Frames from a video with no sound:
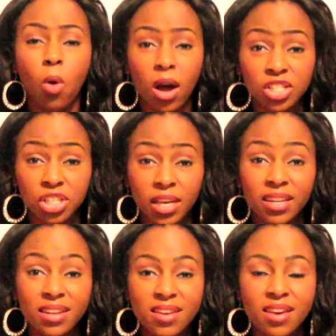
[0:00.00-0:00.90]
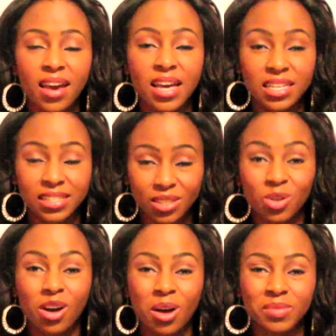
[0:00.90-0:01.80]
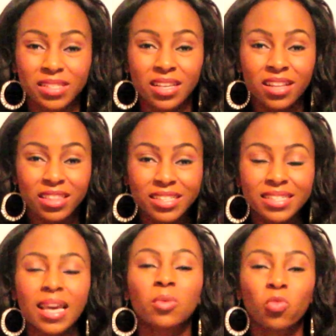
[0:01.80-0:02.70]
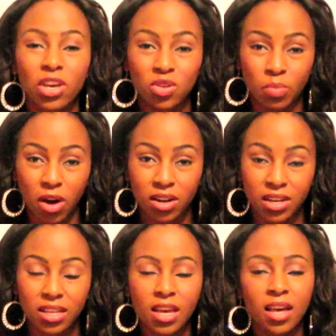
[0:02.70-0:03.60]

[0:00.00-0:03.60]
Wash it, and it still comes the same way you bought it.